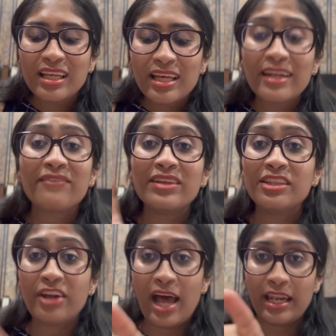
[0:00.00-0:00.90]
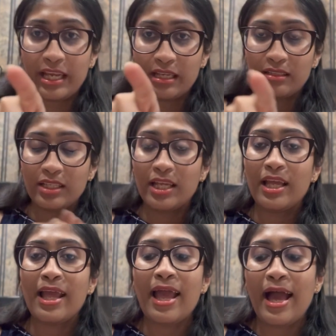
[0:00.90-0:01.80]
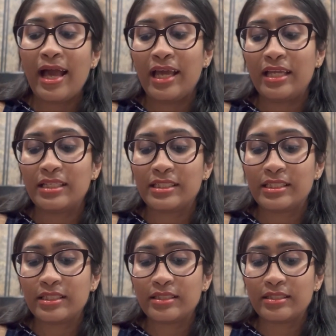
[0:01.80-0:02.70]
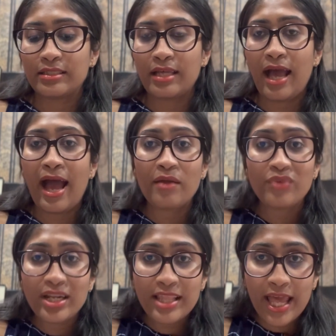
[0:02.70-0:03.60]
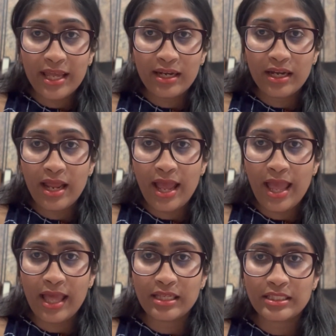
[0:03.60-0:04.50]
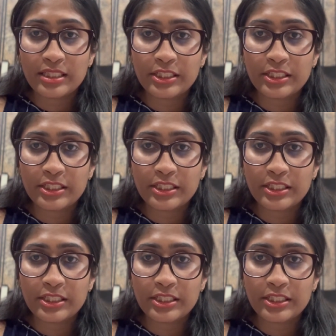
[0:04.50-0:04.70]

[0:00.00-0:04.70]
Ravindralay, and I went there and